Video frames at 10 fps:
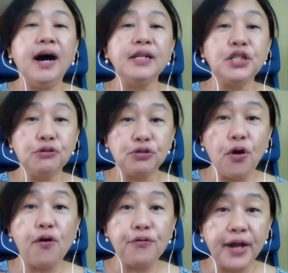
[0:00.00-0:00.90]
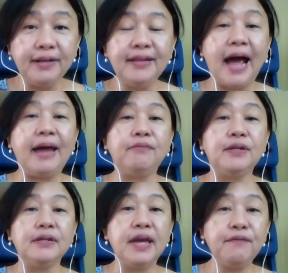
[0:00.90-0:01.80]
tutorial? I
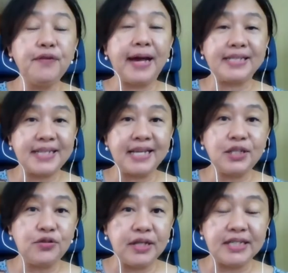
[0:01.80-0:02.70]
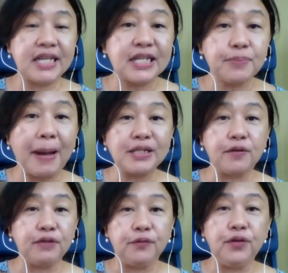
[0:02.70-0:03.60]
will give you access to the 6 parts
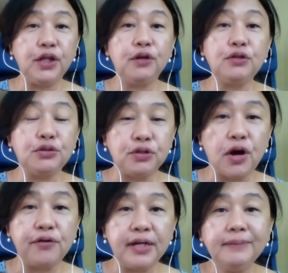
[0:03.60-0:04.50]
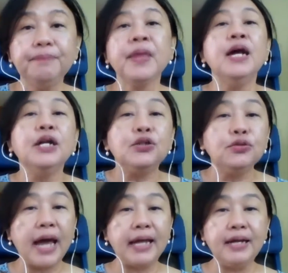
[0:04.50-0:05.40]
of the video tutorial
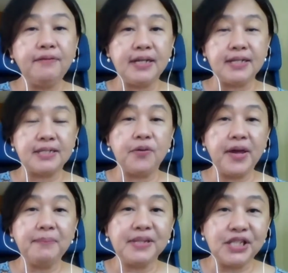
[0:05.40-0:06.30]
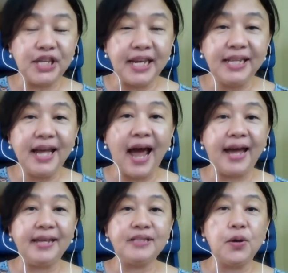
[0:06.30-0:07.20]
together with the sewing machine.
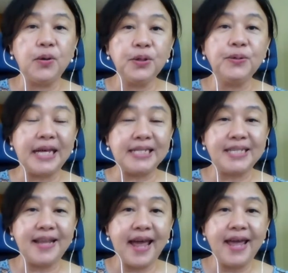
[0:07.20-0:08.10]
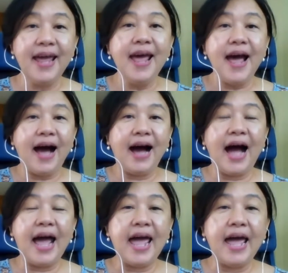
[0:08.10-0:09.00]
I told you yesterday,
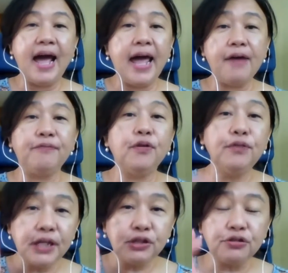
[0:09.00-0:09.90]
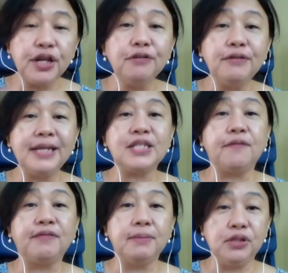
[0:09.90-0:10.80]
I have only 3 units
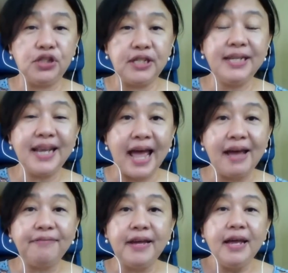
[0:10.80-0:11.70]
of the machine left.